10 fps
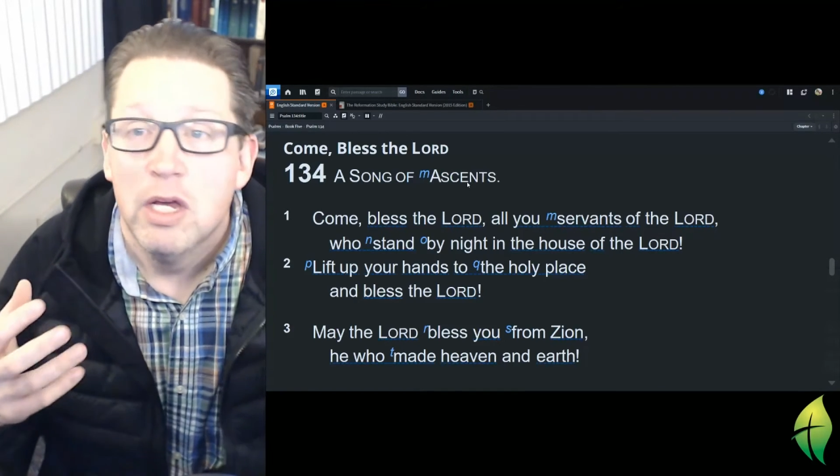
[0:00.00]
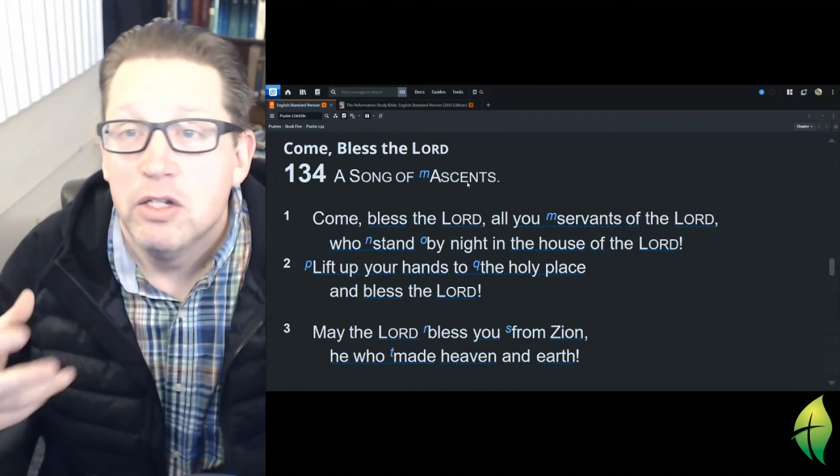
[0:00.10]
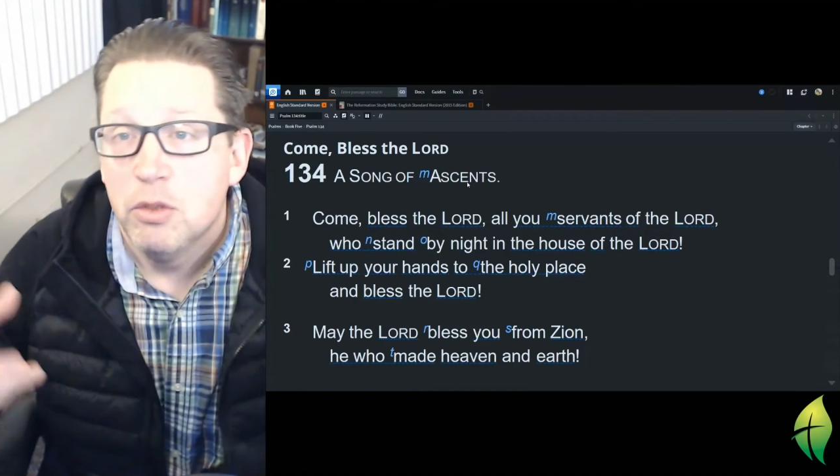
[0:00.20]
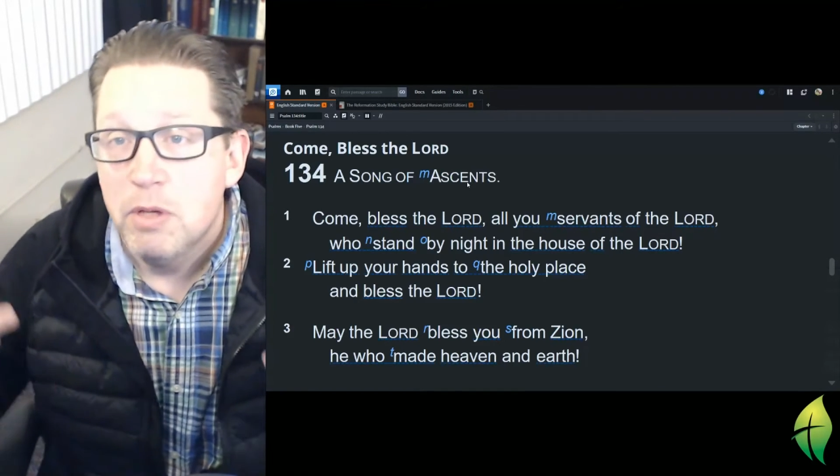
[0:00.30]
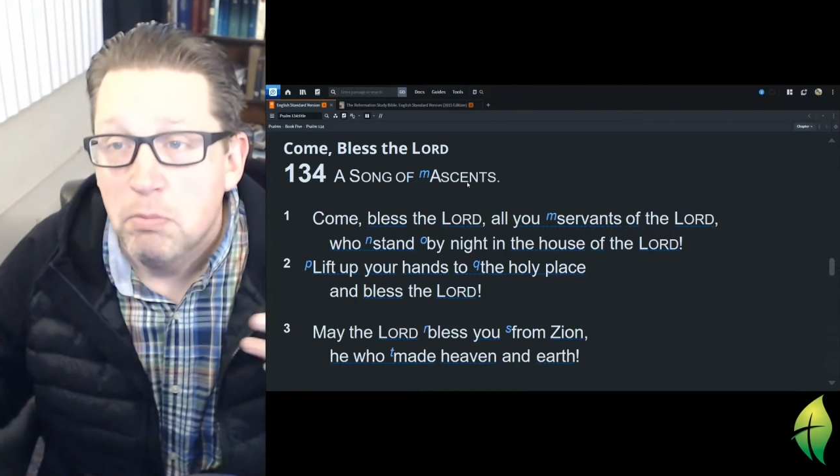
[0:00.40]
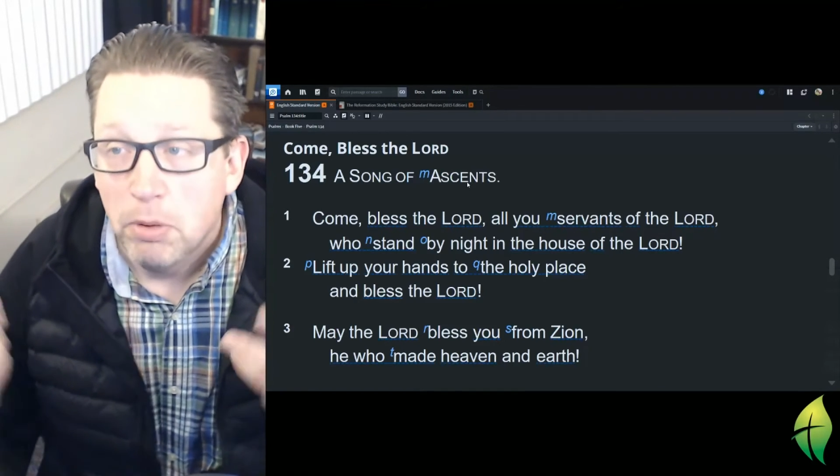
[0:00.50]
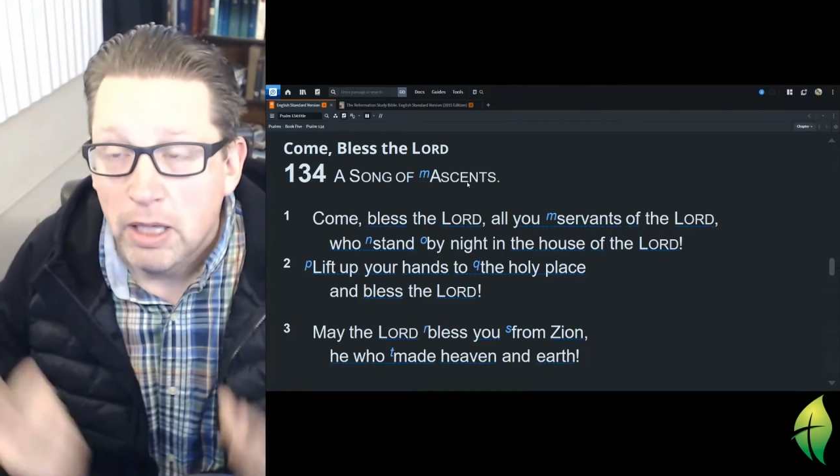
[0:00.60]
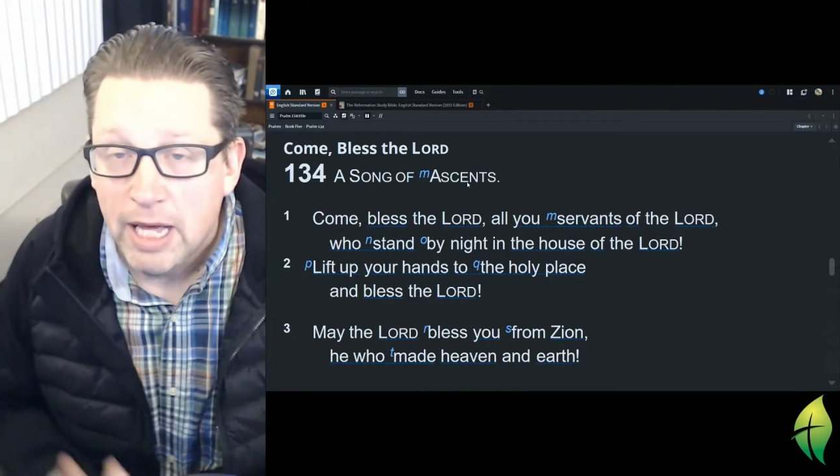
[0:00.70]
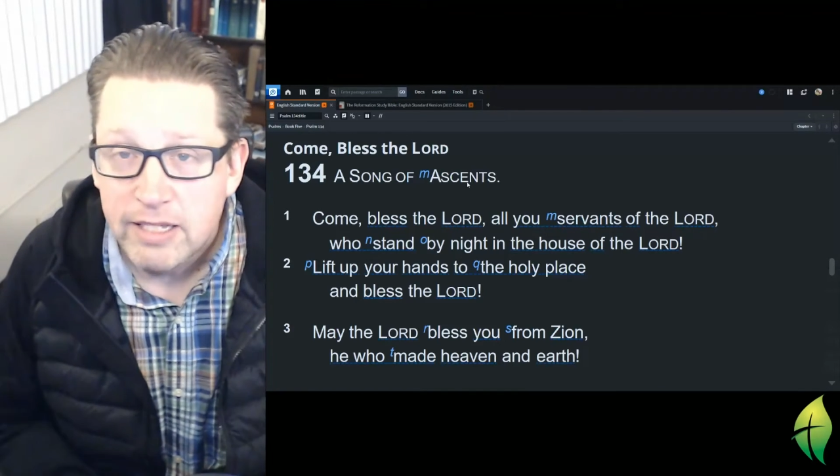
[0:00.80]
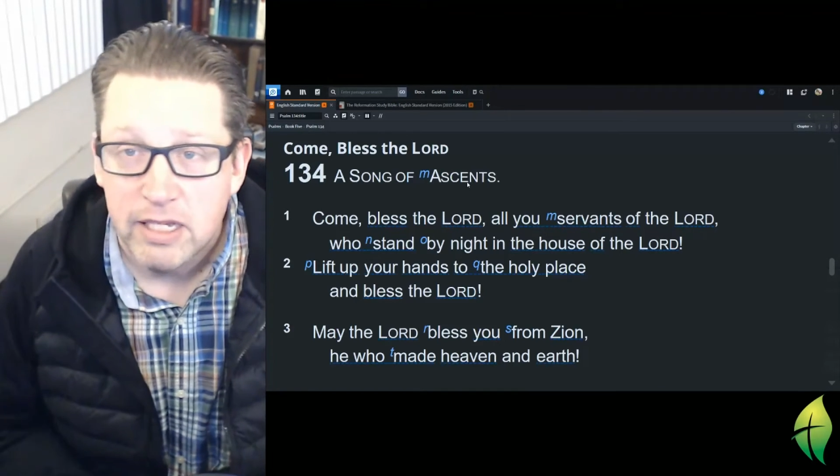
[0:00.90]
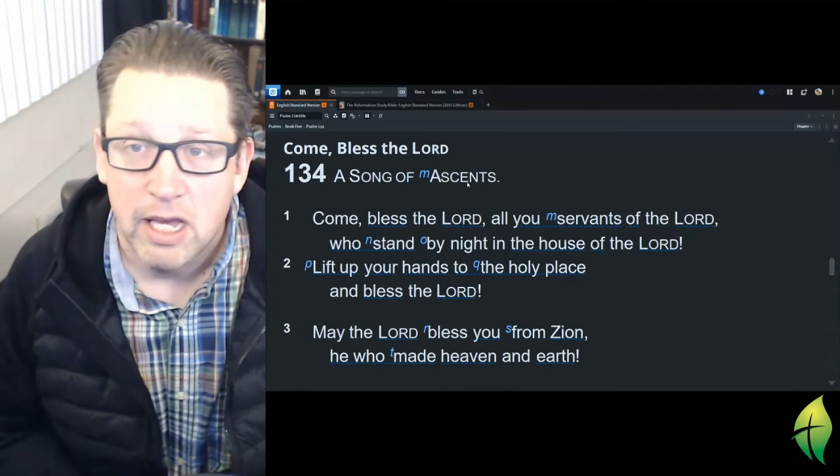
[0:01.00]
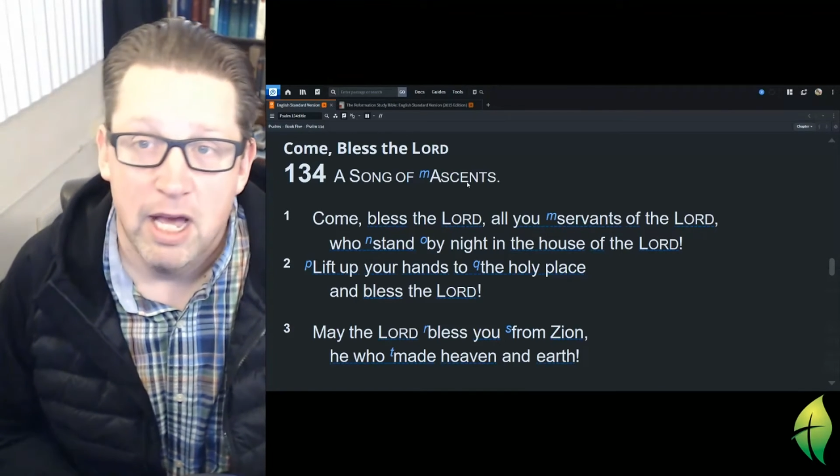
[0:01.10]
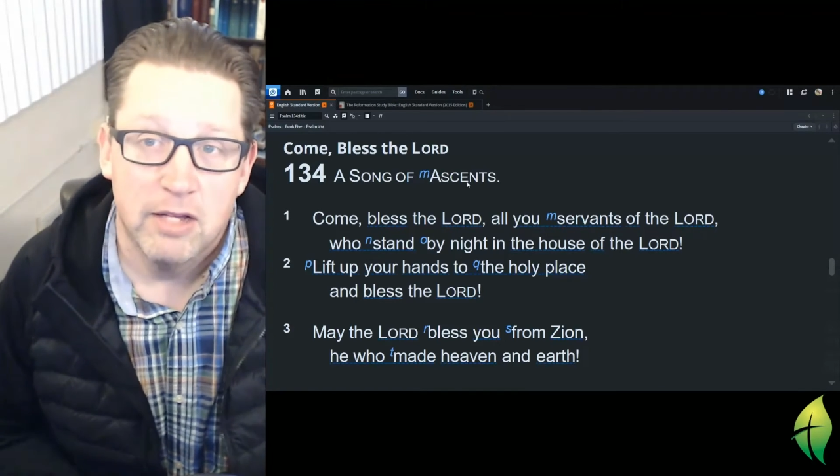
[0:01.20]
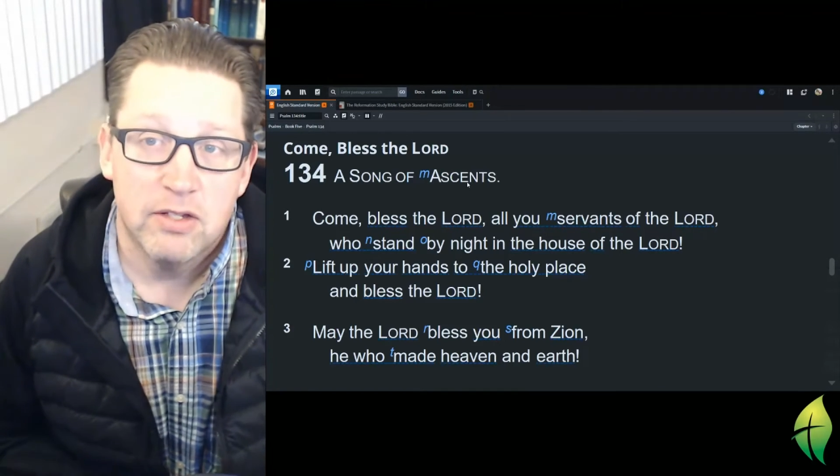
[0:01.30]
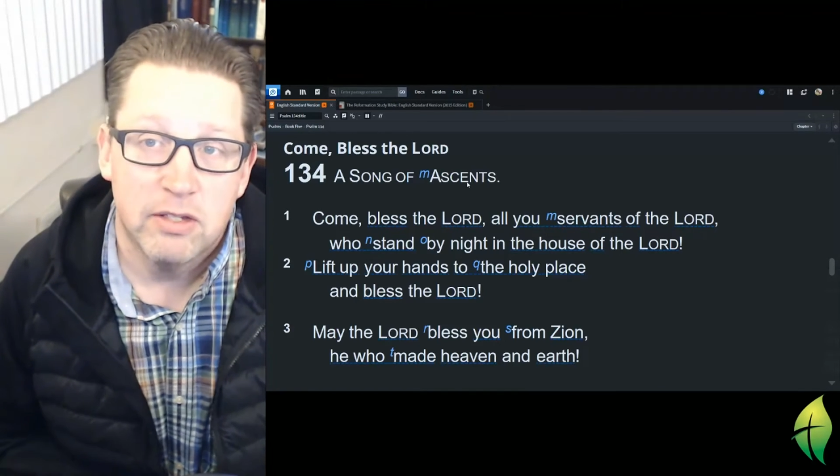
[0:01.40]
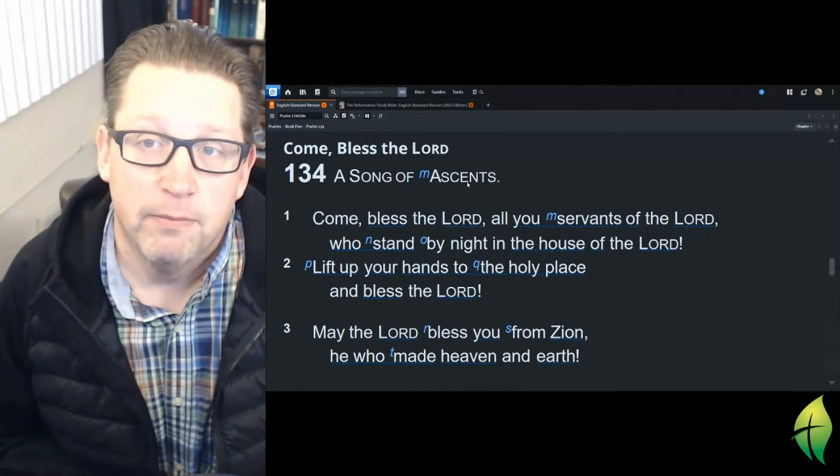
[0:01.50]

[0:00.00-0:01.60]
to be blessing us.